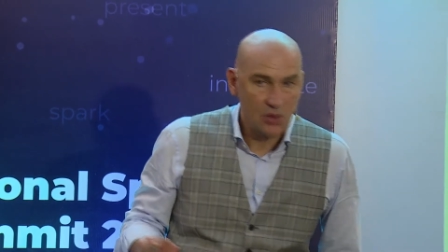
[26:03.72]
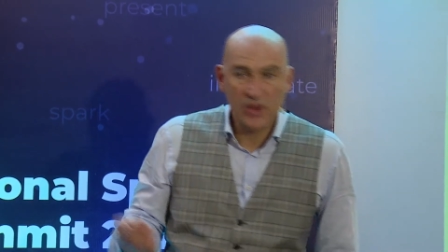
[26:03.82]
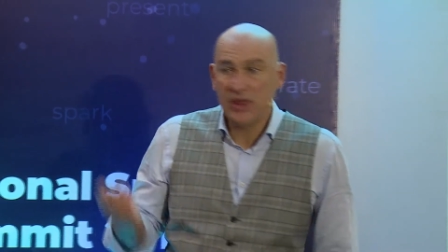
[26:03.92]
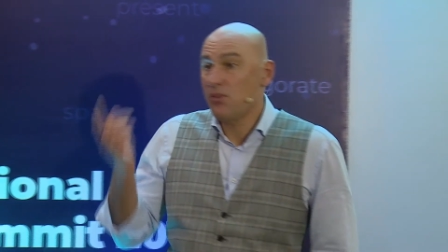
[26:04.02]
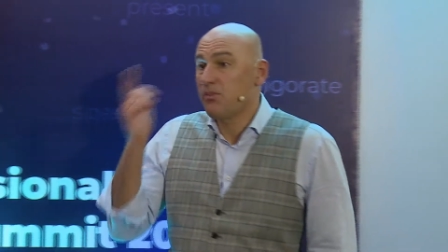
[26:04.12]

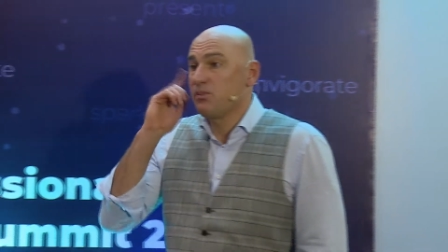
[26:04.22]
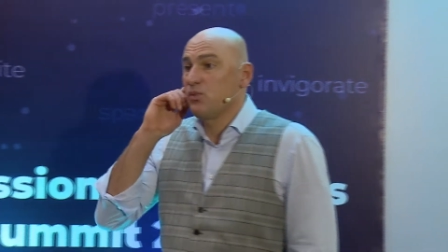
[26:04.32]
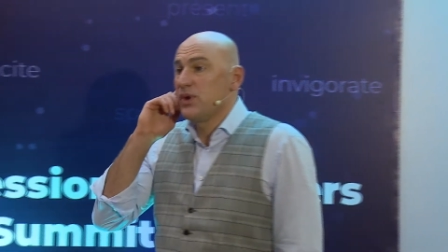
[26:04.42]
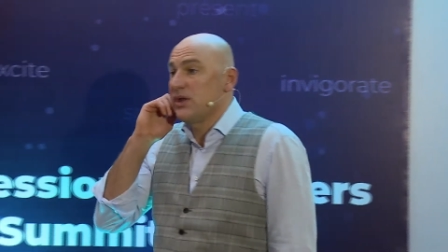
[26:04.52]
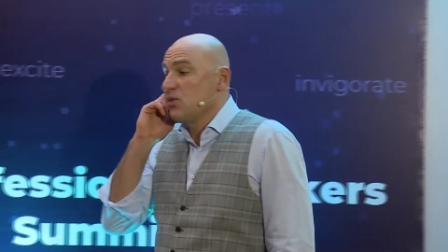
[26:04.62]
When uh,
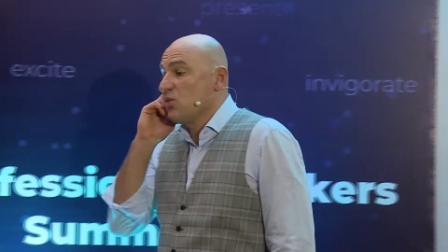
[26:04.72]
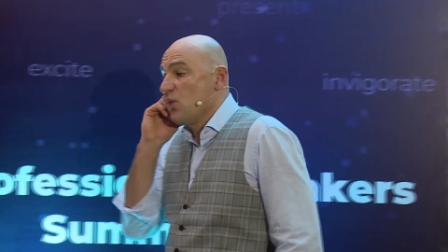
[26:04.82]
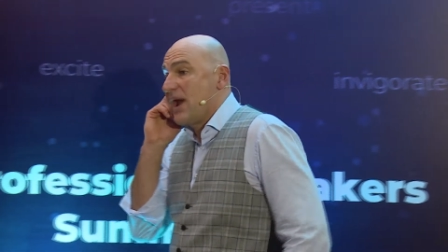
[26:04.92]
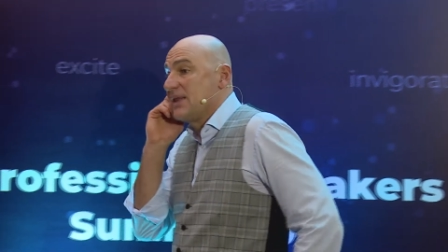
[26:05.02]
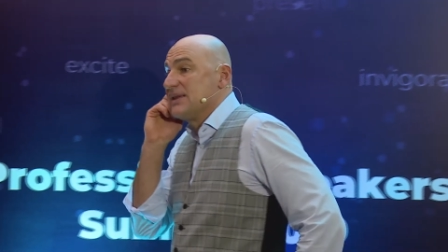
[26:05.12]
we're,
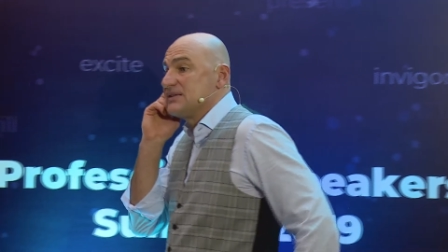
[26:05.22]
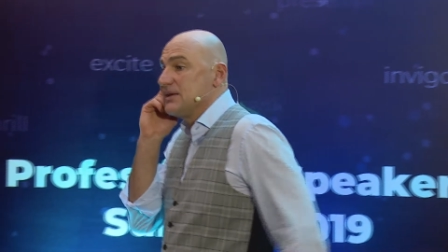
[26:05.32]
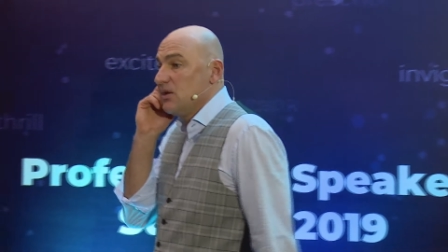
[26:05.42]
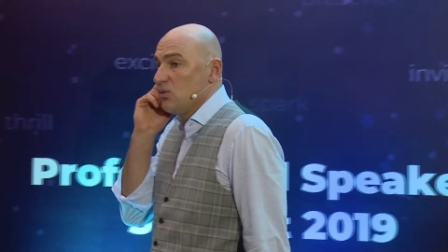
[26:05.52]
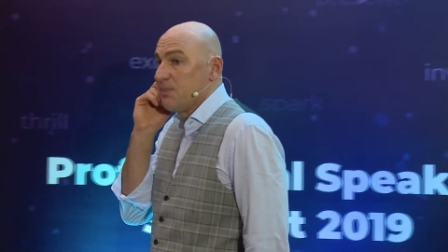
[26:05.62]
we're
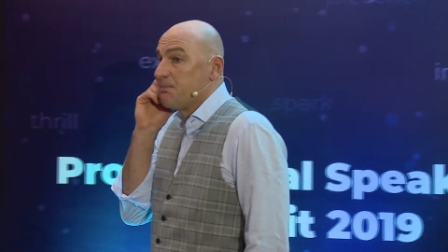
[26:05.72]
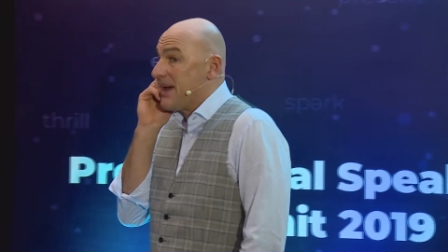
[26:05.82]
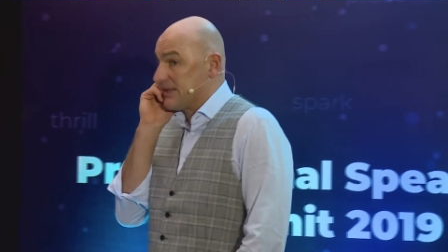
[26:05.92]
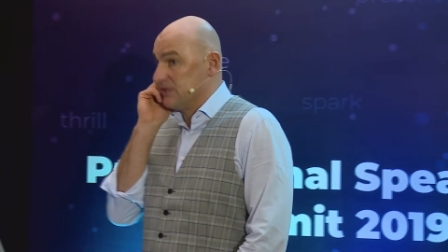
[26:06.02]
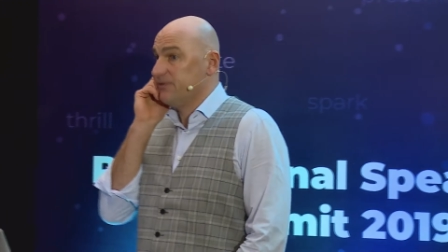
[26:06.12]
listening, we're
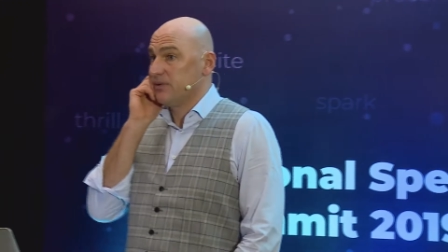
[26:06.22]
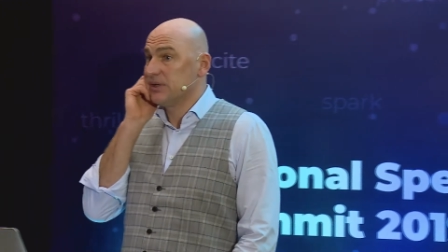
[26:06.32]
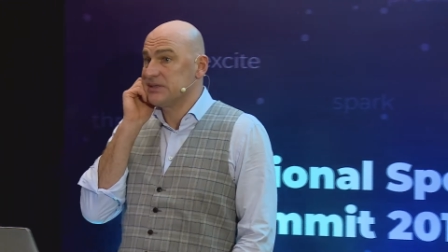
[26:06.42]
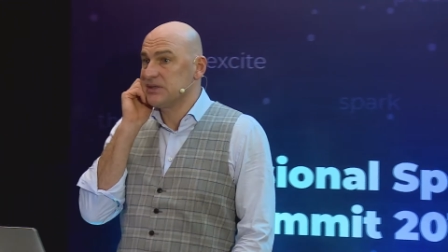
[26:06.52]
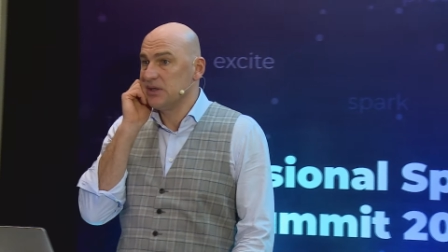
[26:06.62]
passive
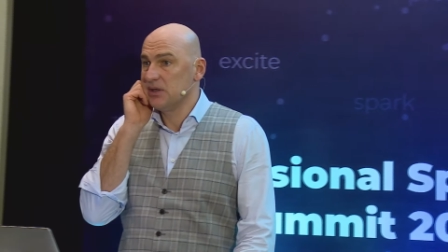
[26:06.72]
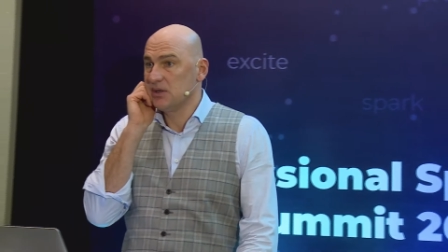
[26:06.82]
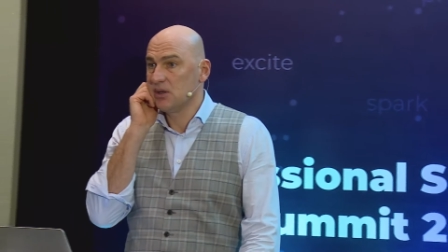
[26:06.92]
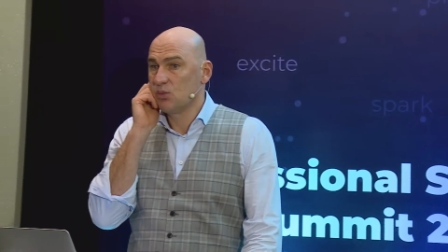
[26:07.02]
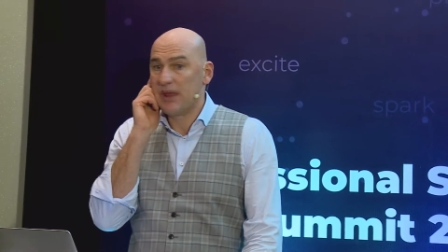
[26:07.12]
listening,
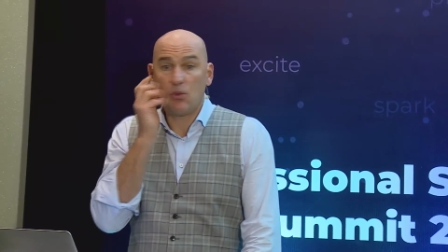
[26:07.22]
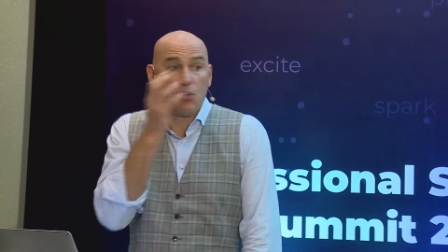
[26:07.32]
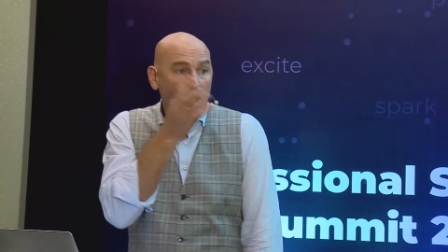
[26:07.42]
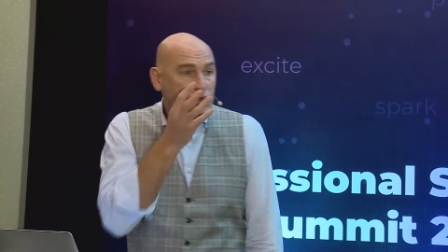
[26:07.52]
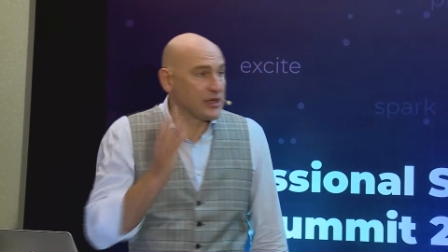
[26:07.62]
when they're
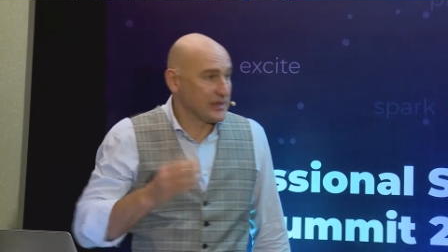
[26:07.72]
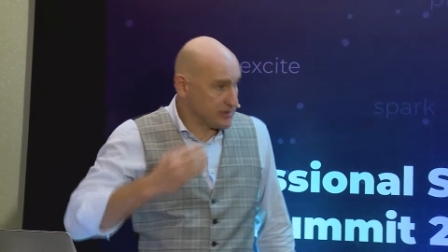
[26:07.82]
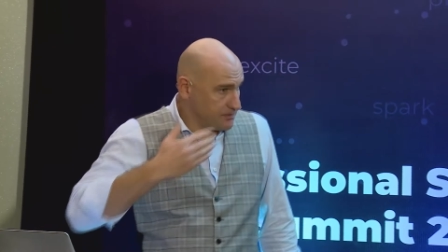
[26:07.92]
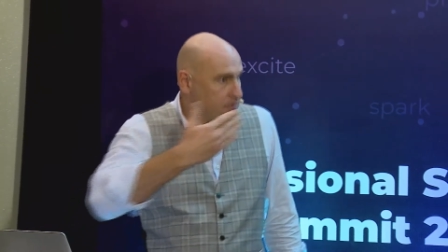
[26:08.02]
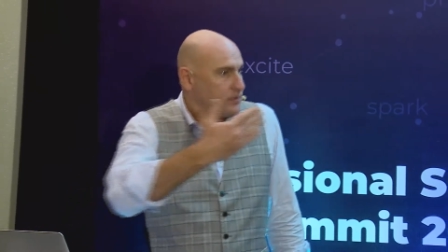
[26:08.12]
watching
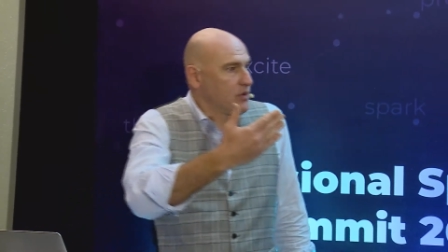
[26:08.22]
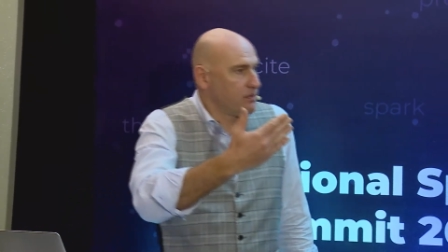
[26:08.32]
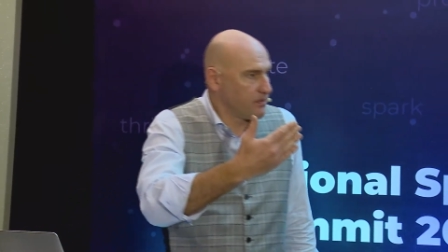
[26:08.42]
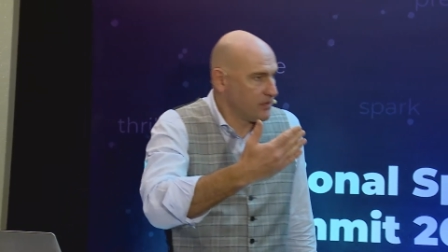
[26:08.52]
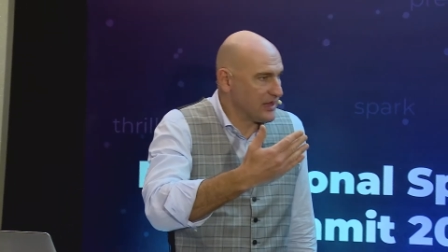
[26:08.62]

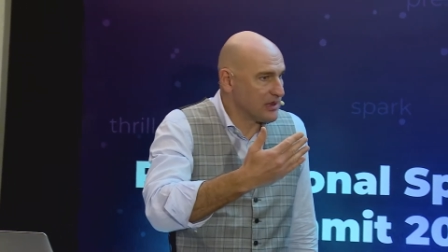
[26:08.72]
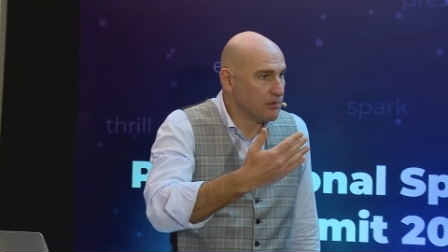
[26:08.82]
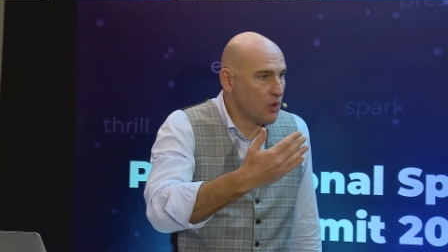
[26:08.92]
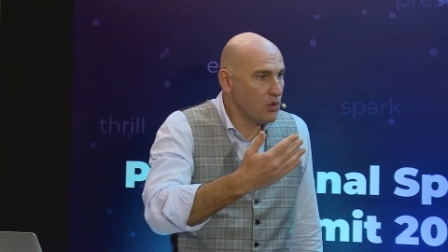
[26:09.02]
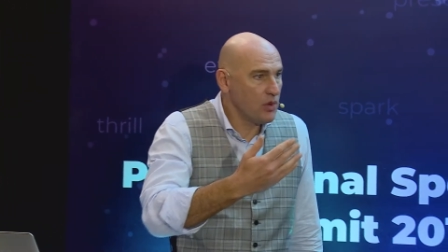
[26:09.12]
a little
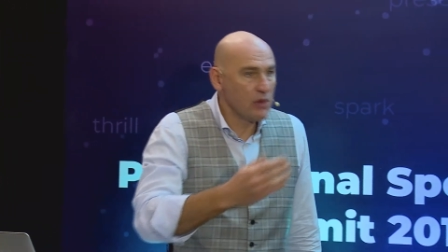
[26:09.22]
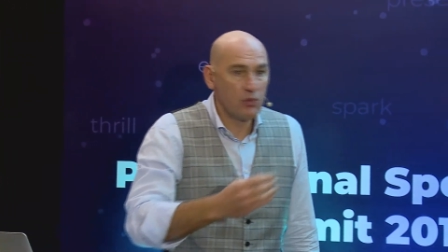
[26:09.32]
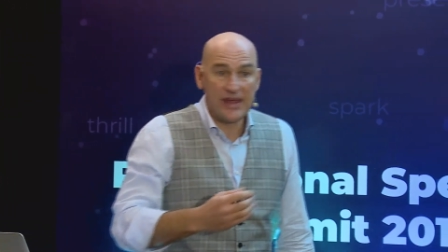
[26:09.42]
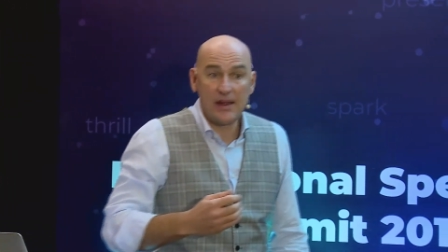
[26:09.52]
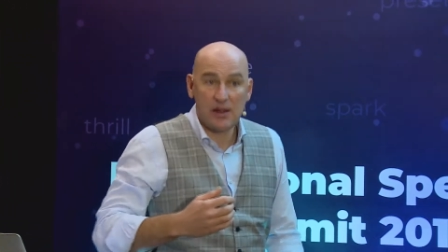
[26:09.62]
more,
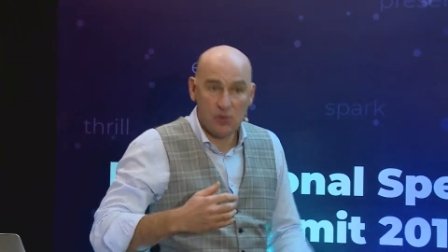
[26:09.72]
when they